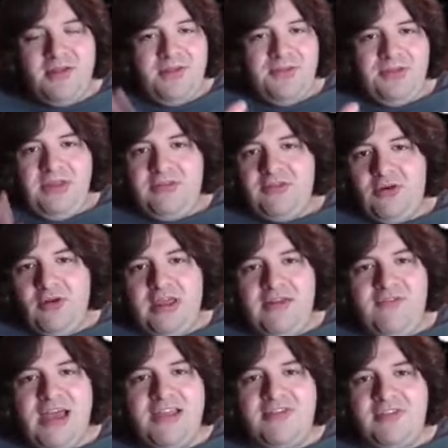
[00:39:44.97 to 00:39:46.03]
these early
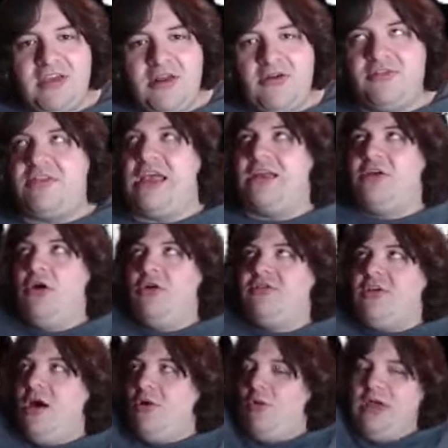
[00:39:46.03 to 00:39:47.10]
investigators that goes
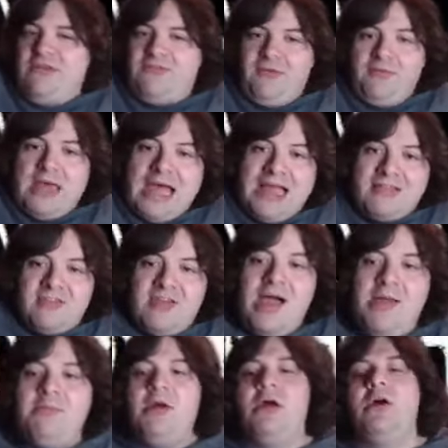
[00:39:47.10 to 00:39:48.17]
all the way from that
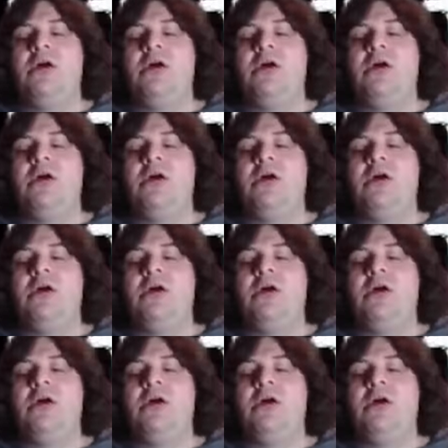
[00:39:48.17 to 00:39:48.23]
time